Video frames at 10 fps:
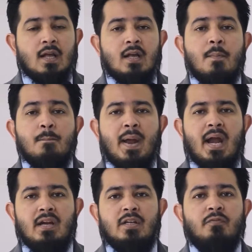
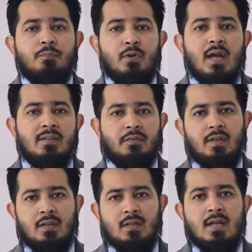comparative
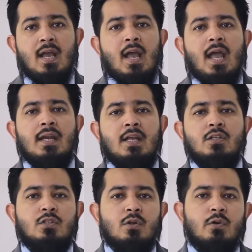pricing, and
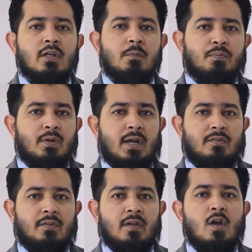historical
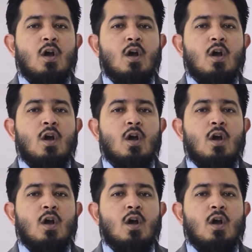pricing